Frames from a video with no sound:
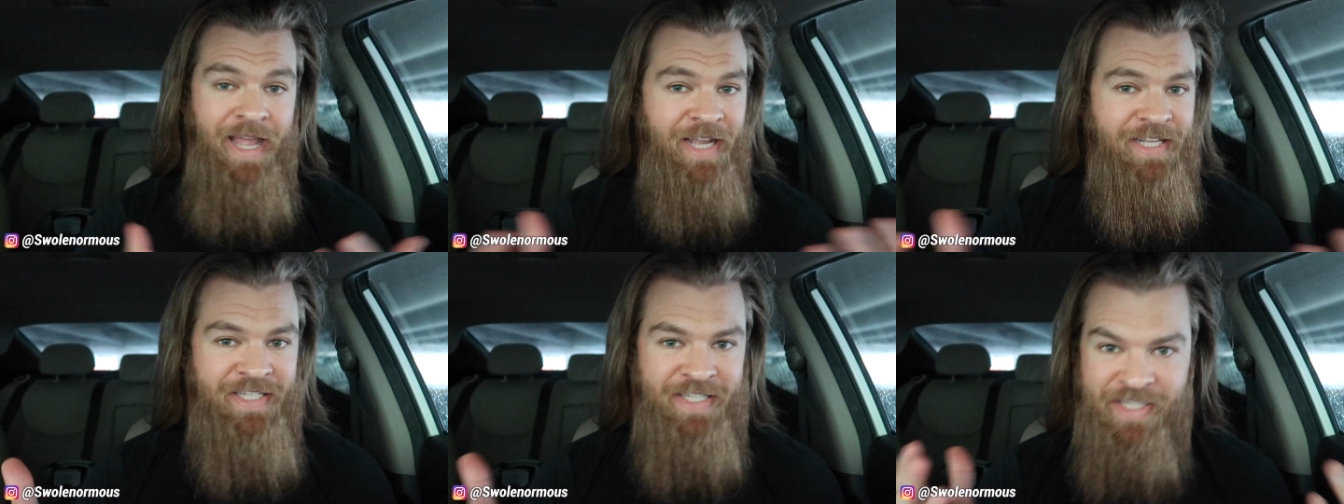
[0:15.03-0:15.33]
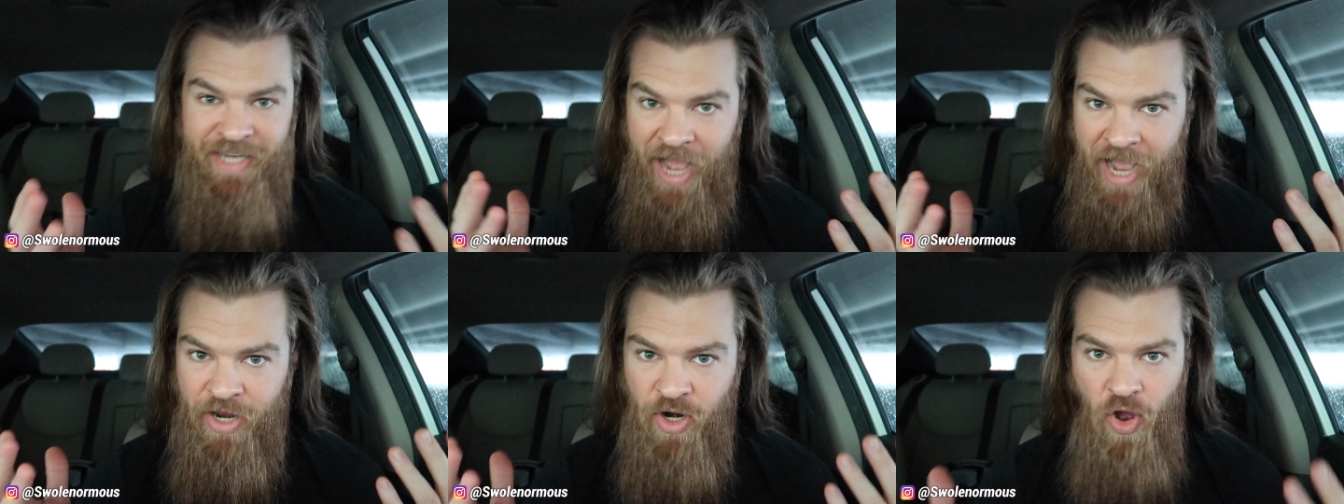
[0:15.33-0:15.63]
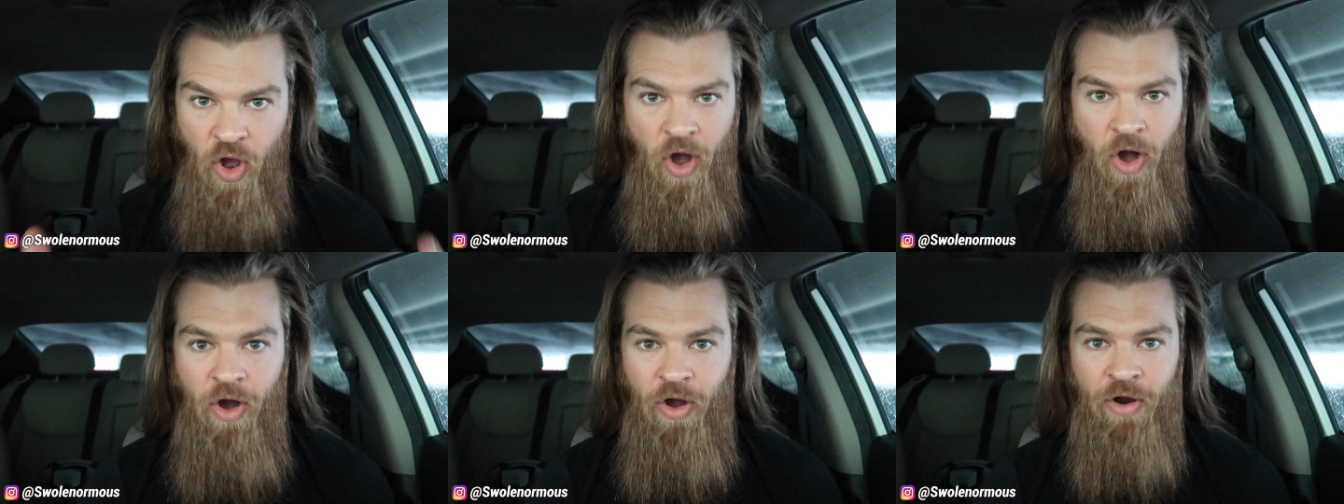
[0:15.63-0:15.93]
It's not
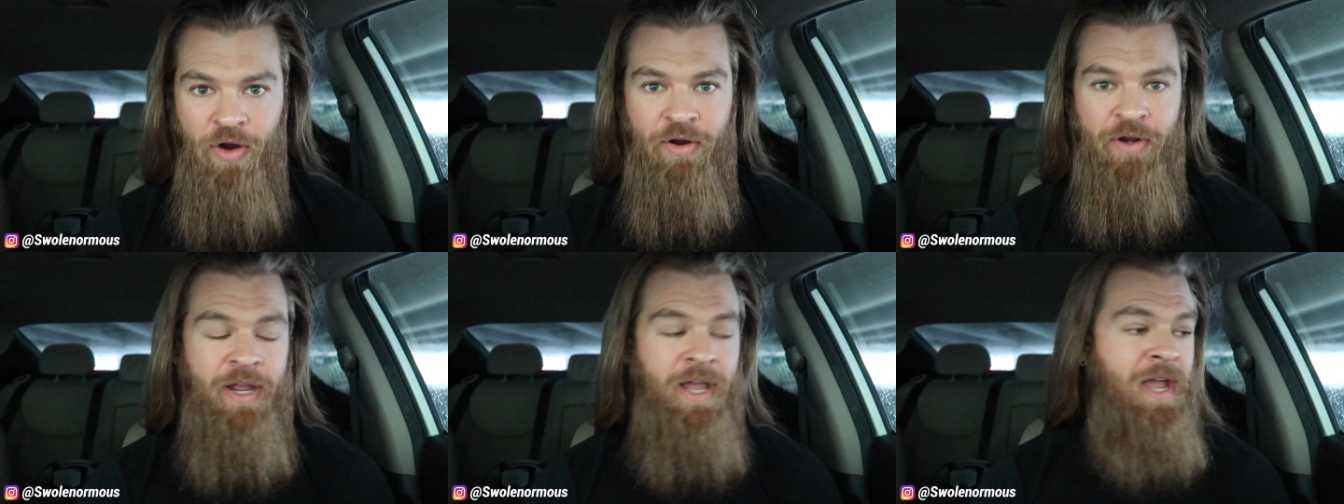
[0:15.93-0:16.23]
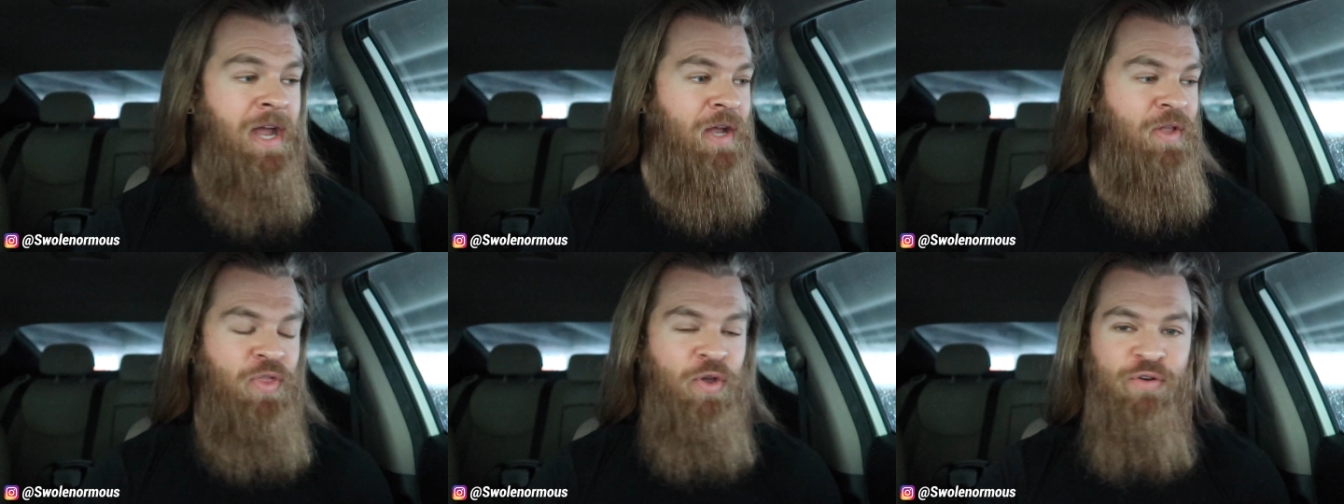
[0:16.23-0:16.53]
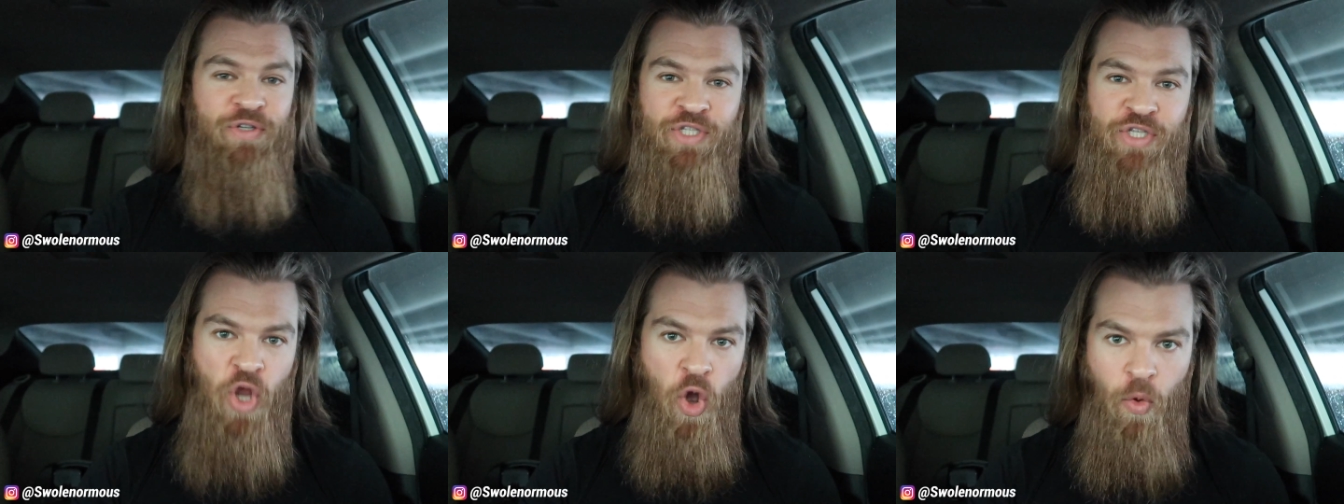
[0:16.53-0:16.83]
hard.
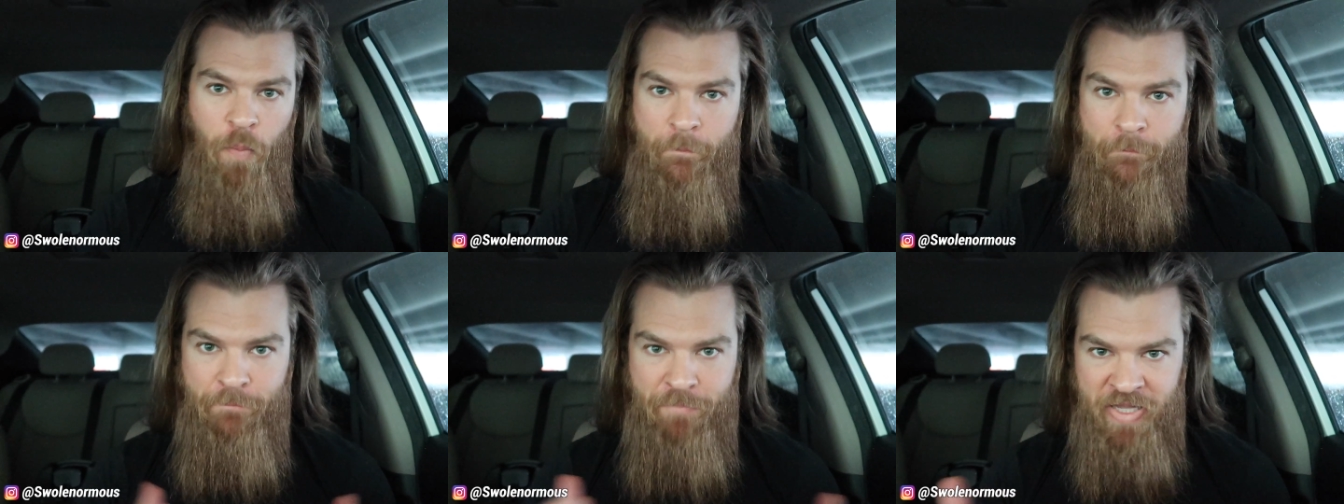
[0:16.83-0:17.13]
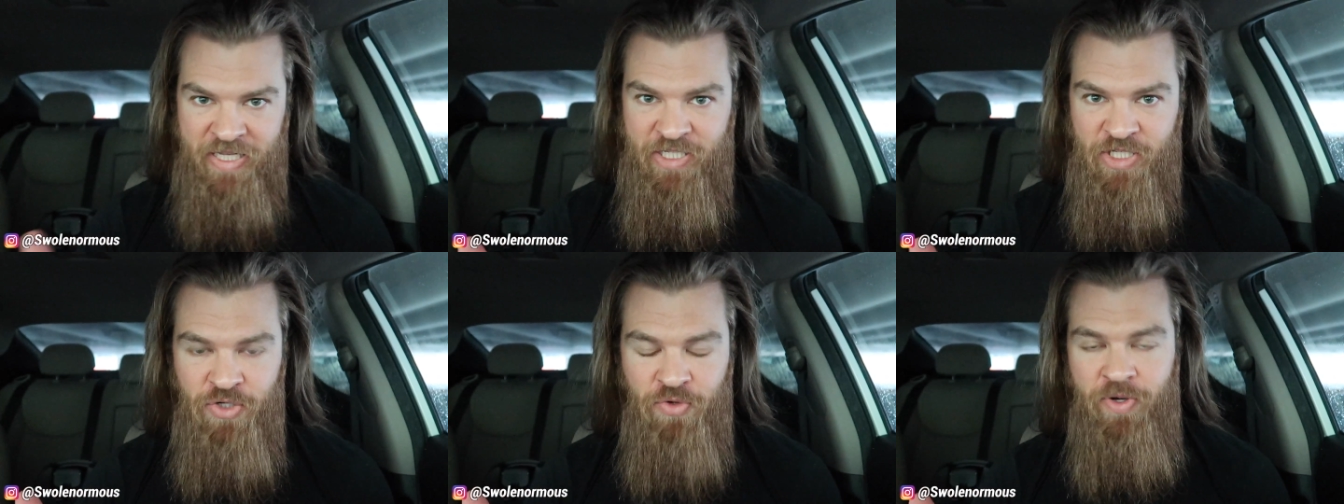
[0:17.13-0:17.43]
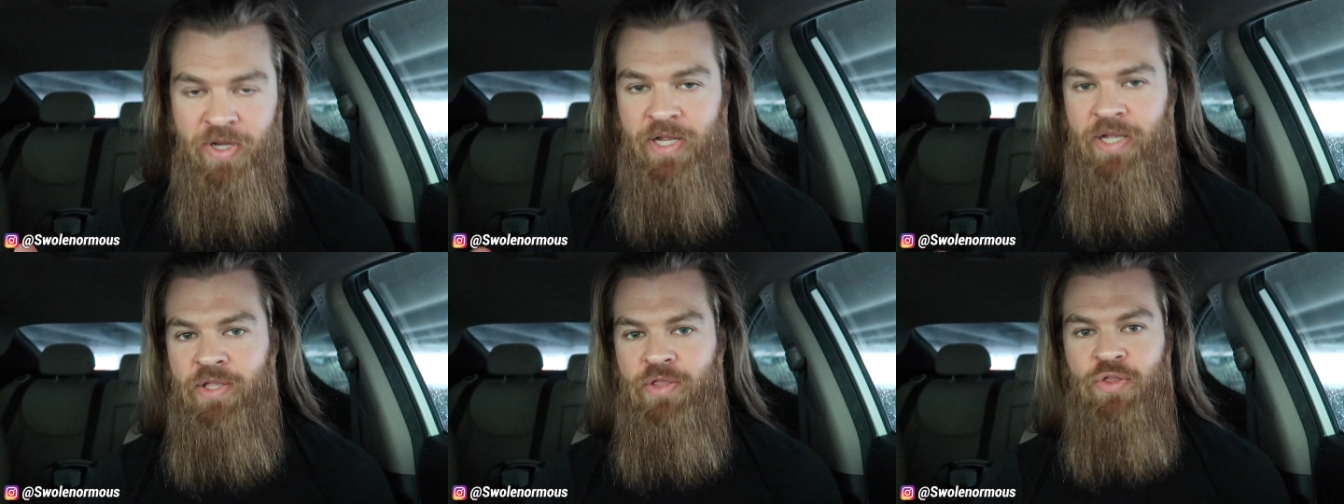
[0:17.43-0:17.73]
There's no
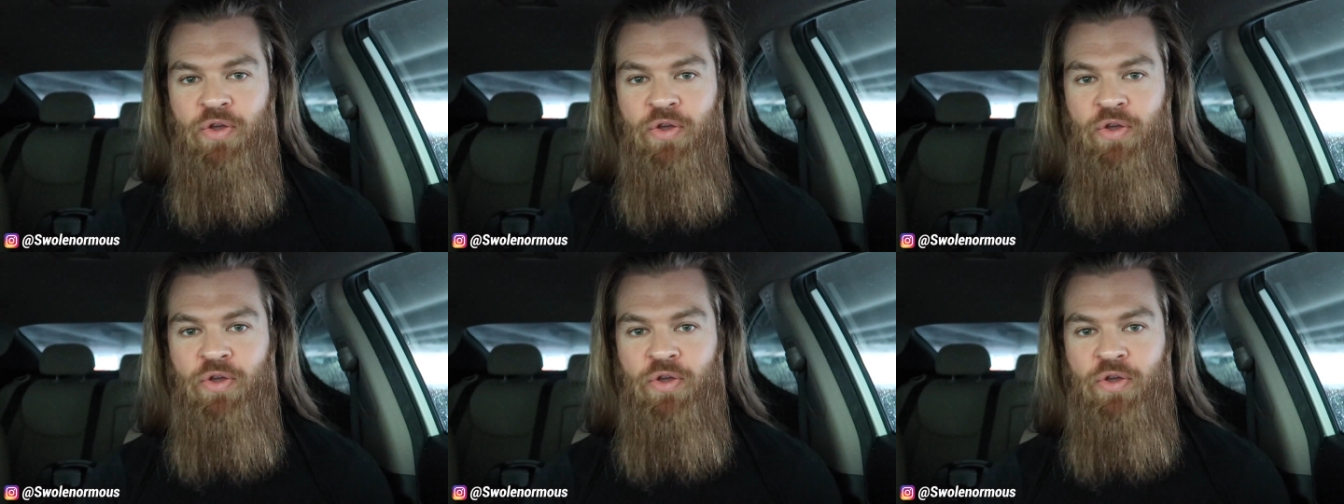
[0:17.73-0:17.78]
mystery.